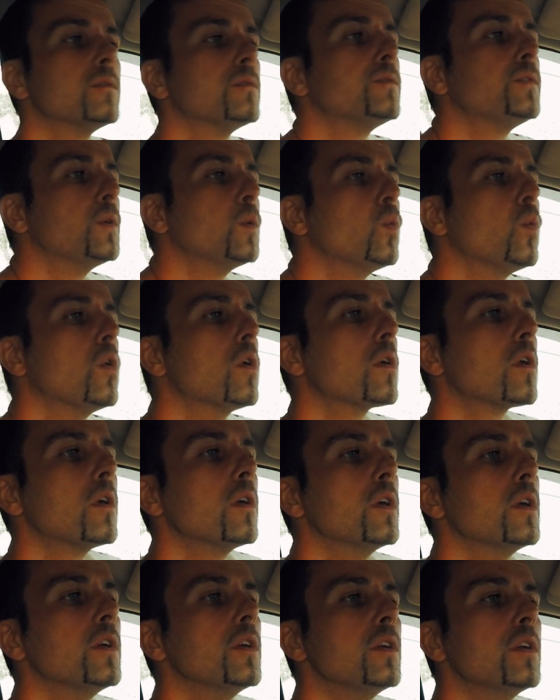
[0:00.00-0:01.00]
The
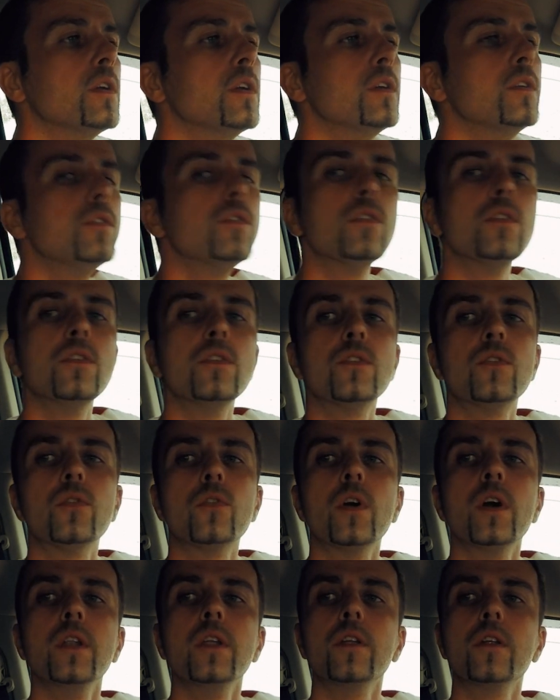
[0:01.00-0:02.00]
water isn't
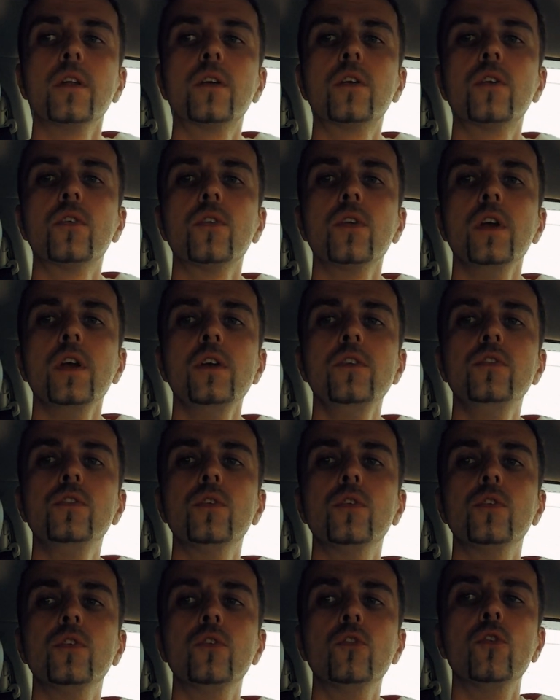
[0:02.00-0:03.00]
running crazy
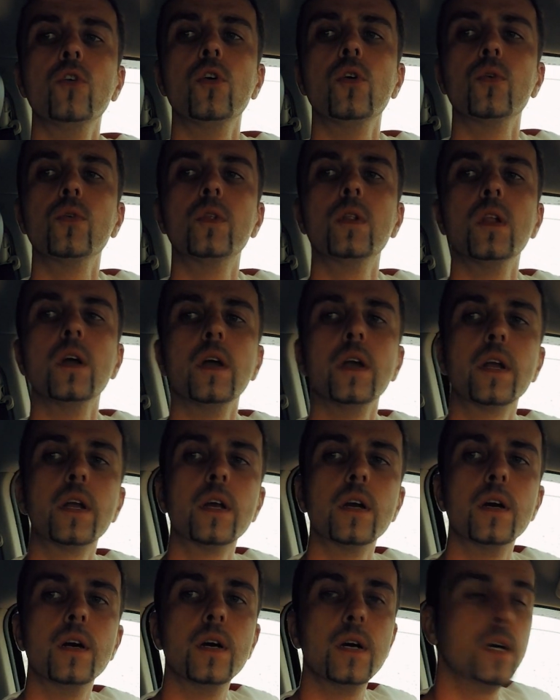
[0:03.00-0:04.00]
on the road like
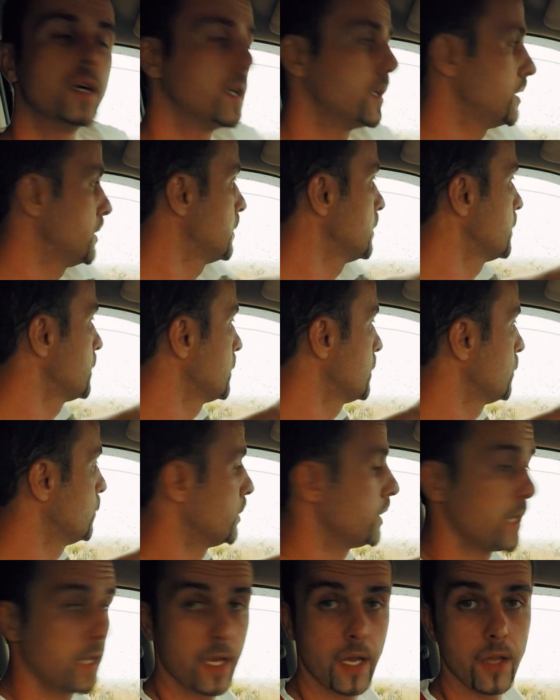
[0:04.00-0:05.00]

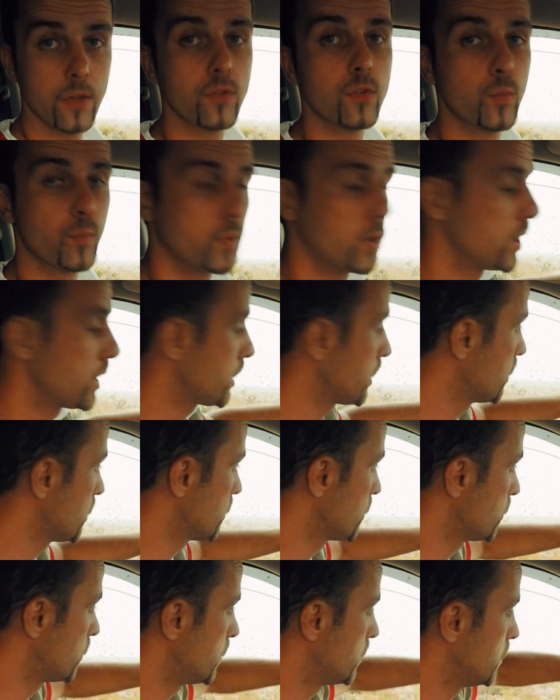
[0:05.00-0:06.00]
when I had to park
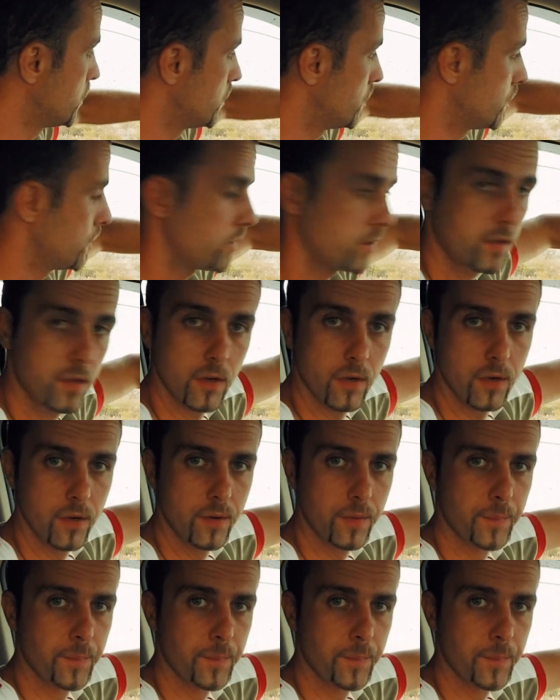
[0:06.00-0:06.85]
here,